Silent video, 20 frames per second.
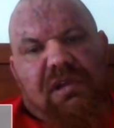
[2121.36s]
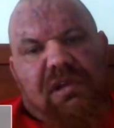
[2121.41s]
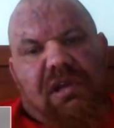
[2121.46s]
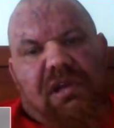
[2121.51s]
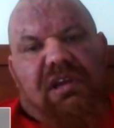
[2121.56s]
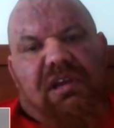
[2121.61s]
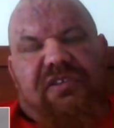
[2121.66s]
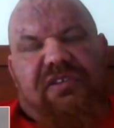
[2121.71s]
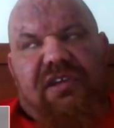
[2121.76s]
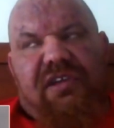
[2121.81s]
And
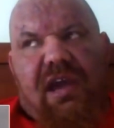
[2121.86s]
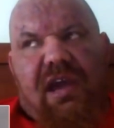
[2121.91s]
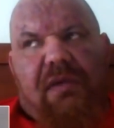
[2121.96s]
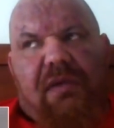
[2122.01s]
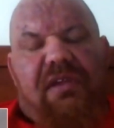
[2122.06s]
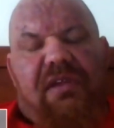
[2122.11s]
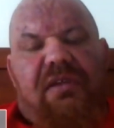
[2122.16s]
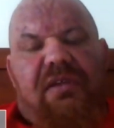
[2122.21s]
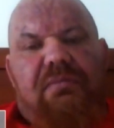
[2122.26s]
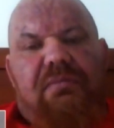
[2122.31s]
it's the
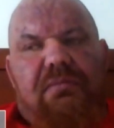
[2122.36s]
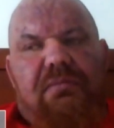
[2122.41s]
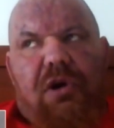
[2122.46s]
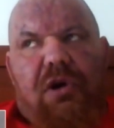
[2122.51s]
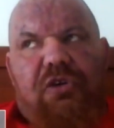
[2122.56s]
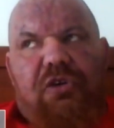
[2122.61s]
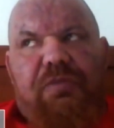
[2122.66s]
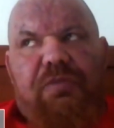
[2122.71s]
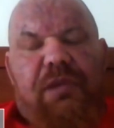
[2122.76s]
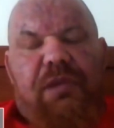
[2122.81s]
area that
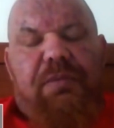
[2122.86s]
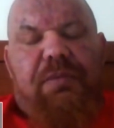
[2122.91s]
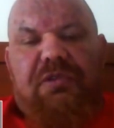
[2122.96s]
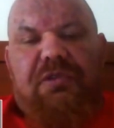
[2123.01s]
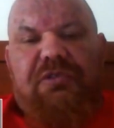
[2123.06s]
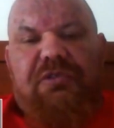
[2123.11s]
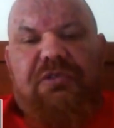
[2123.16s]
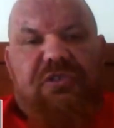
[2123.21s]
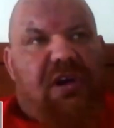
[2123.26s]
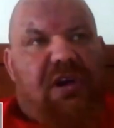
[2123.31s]
most people
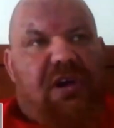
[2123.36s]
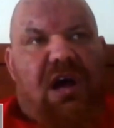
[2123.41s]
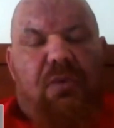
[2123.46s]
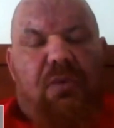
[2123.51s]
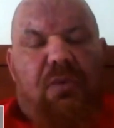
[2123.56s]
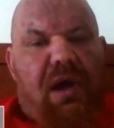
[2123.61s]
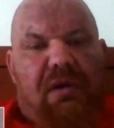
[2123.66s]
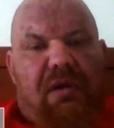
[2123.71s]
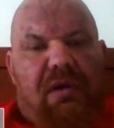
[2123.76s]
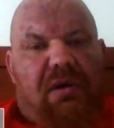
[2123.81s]
just are
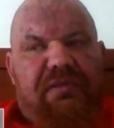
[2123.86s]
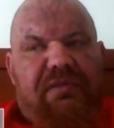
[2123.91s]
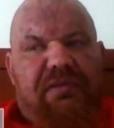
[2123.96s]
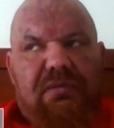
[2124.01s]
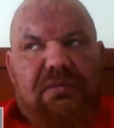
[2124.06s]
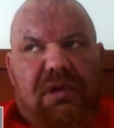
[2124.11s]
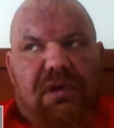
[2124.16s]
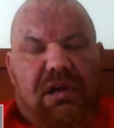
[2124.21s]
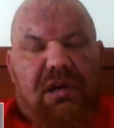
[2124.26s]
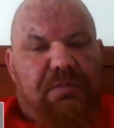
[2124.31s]
aware
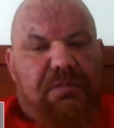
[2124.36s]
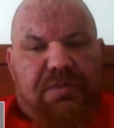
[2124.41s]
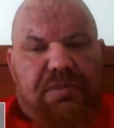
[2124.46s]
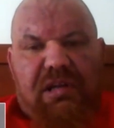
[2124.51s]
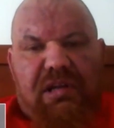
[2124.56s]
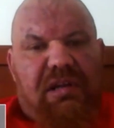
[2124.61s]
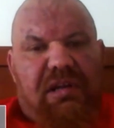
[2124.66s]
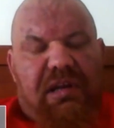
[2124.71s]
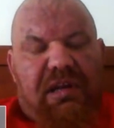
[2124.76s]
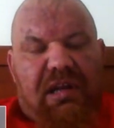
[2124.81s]
of and
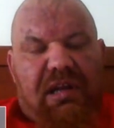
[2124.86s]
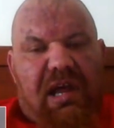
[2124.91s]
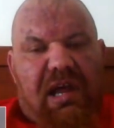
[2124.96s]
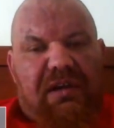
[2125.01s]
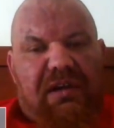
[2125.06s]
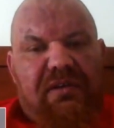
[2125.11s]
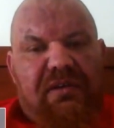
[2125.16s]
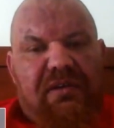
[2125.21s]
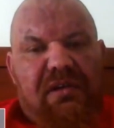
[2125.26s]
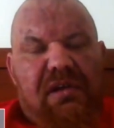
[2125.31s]
completely
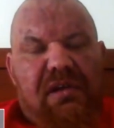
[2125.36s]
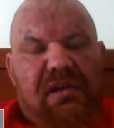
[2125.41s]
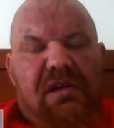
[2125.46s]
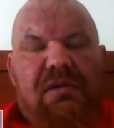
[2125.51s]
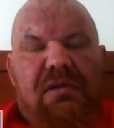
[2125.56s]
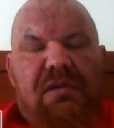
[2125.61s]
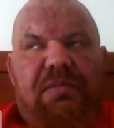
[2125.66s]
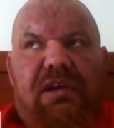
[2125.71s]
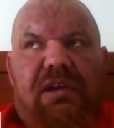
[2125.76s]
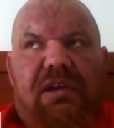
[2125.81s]
neglect
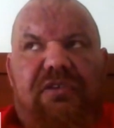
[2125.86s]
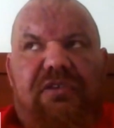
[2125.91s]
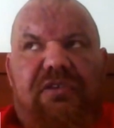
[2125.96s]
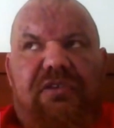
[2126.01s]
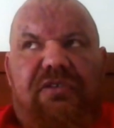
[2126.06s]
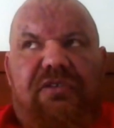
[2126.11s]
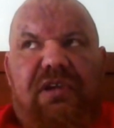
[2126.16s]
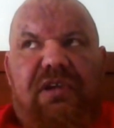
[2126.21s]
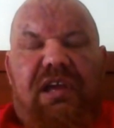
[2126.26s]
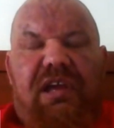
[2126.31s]

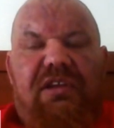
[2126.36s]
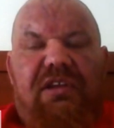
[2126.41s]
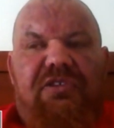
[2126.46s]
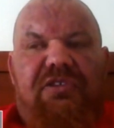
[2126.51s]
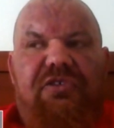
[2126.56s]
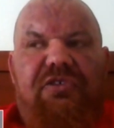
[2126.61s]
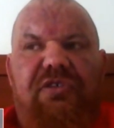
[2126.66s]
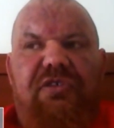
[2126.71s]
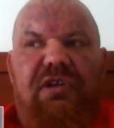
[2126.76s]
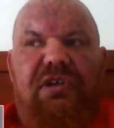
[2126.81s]
because it
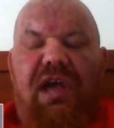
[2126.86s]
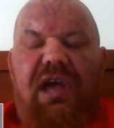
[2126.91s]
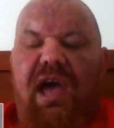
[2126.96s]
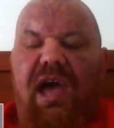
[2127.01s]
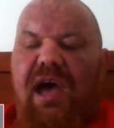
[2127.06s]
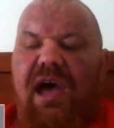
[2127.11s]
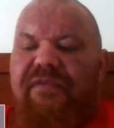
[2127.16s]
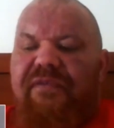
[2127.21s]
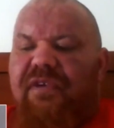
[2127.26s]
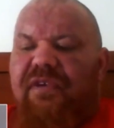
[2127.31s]
doesn't
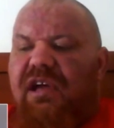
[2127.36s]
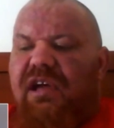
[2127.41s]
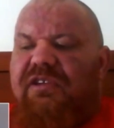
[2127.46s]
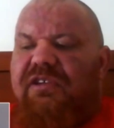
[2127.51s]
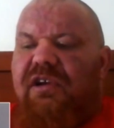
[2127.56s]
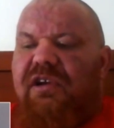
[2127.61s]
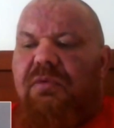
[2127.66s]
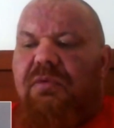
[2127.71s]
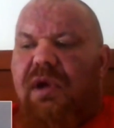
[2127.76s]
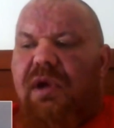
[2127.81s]
have a
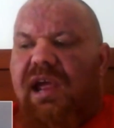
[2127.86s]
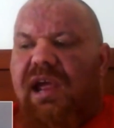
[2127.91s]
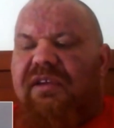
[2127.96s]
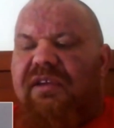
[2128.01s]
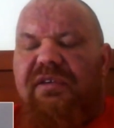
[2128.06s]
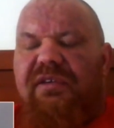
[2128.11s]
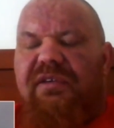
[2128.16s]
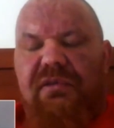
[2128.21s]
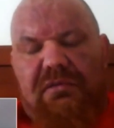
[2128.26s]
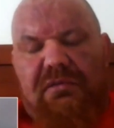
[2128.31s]

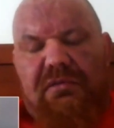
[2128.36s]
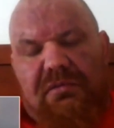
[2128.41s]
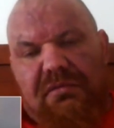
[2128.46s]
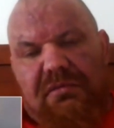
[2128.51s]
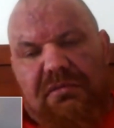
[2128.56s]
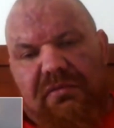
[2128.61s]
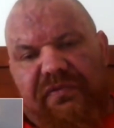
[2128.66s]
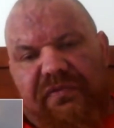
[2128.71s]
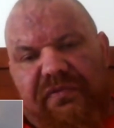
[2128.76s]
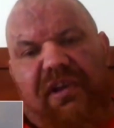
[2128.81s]
direct
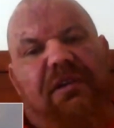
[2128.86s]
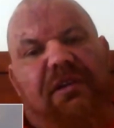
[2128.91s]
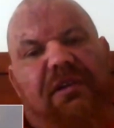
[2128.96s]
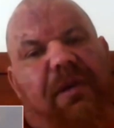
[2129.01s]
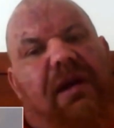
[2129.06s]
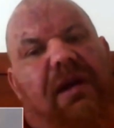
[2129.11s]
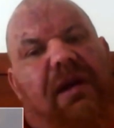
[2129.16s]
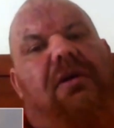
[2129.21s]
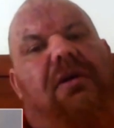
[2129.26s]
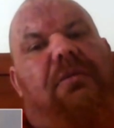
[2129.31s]

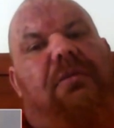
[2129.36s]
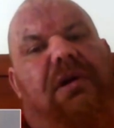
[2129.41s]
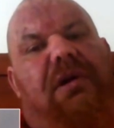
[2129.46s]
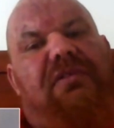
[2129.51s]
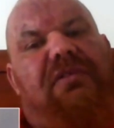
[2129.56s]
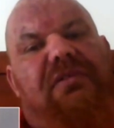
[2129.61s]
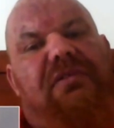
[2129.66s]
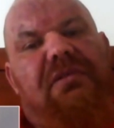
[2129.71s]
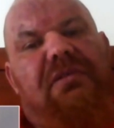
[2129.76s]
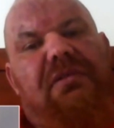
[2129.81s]
feedback
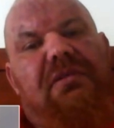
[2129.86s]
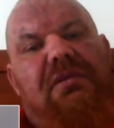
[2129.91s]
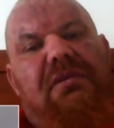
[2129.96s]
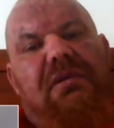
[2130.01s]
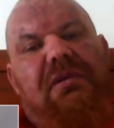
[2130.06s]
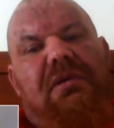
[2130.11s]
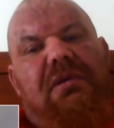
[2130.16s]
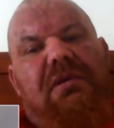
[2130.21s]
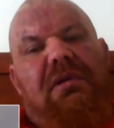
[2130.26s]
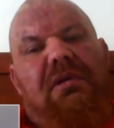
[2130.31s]
almost. Yeah.
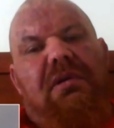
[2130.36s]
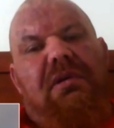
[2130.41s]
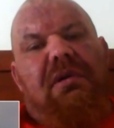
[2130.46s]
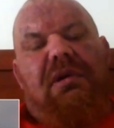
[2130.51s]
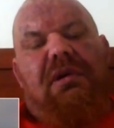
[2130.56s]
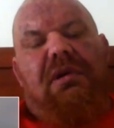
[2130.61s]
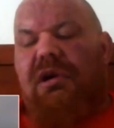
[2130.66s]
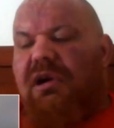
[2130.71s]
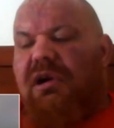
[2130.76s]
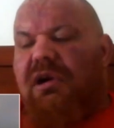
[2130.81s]

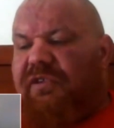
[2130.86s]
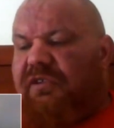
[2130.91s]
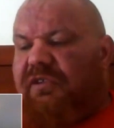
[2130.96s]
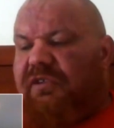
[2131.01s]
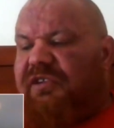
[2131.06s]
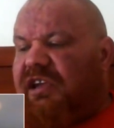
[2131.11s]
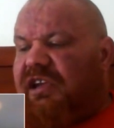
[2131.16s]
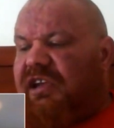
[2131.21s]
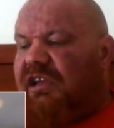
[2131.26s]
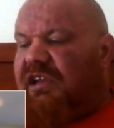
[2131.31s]
You know, if you're
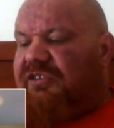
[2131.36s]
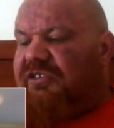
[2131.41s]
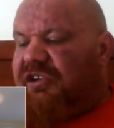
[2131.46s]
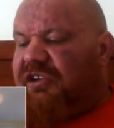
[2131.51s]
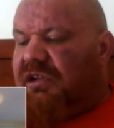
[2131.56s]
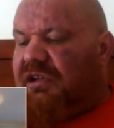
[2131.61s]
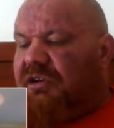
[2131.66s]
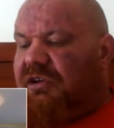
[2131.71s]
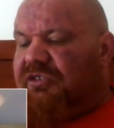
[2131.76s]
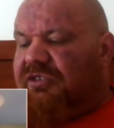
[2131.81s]
taking
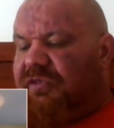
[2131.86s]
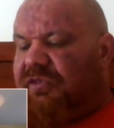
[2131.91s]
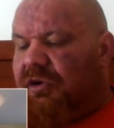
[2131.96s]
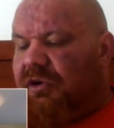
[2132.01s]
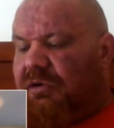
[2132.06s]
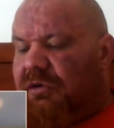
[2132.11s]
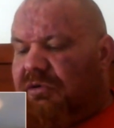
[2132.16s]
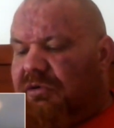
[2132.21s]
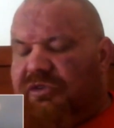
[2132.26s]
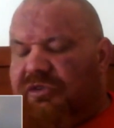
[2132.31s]
shitloads of
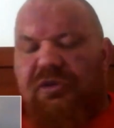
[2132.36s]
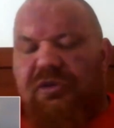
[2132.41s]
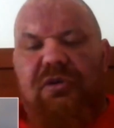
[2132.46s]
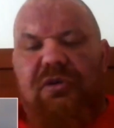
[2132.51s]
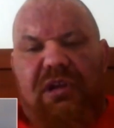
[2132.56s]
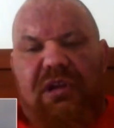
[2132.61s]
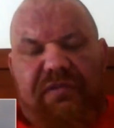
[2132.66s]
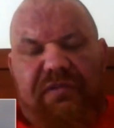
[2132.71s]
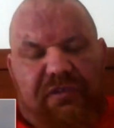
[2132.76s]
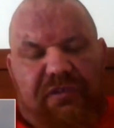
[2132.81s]
orals and
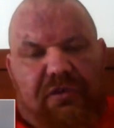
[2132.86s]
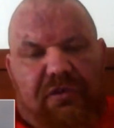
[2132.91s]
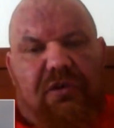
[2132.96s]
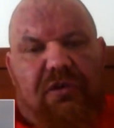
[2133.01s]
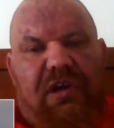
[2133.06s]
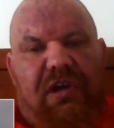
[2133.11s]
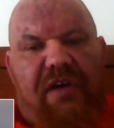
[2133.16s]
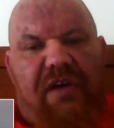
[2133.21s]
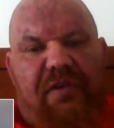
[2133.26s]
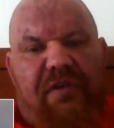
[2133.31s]
your liver's
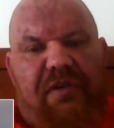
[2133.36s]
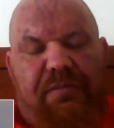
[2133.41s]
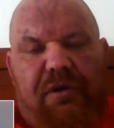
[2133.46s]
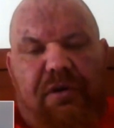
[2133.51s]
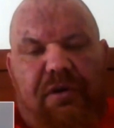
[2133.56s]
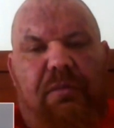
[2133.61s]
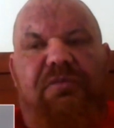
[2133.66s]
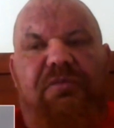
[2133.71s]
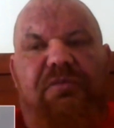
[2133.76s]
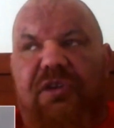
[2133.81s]
caught having
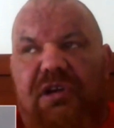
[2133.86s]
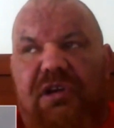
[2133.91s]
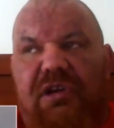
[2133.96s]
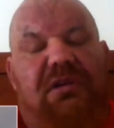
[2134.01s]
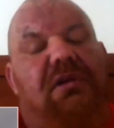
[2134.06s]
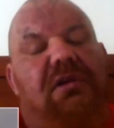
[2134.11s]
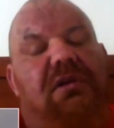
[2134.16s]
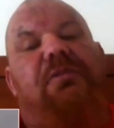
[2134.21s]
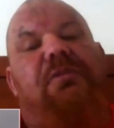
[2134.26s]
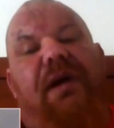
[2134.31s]
problems, you're
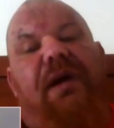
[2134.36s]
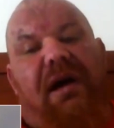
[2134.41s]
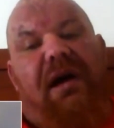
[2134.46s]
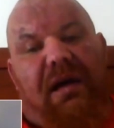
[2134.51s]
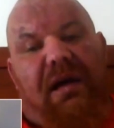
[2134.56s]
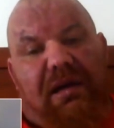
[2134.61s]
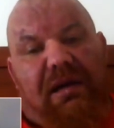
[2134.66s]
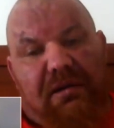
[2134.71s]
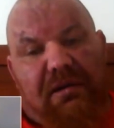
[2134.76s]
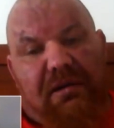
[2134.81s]
going to know
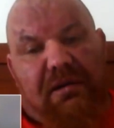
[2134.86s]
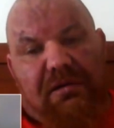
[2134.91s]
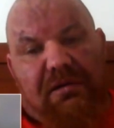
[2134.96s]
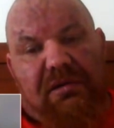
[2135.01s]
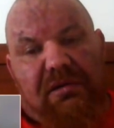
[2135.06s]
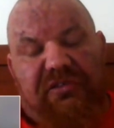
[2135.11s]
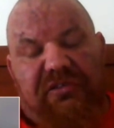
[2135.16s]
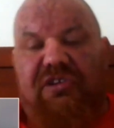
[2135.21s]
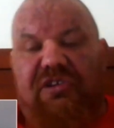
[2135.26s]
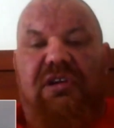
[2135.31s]
about it
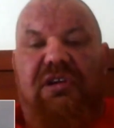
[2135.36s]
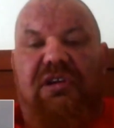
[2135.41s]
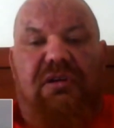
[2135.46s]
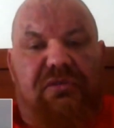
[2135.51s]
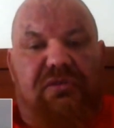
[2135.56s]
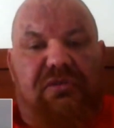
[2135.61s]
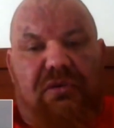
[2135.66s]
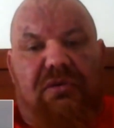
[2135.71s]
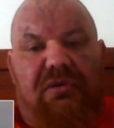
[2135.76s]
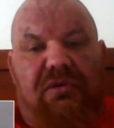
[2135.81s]
because you're going to go
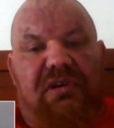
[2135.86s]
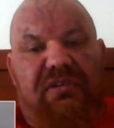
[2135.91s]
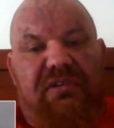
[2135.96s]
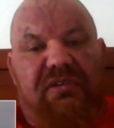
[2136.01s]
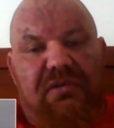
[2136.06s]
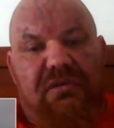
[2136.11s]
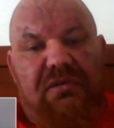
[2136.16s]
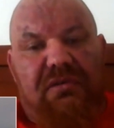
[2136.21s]
jaundiced.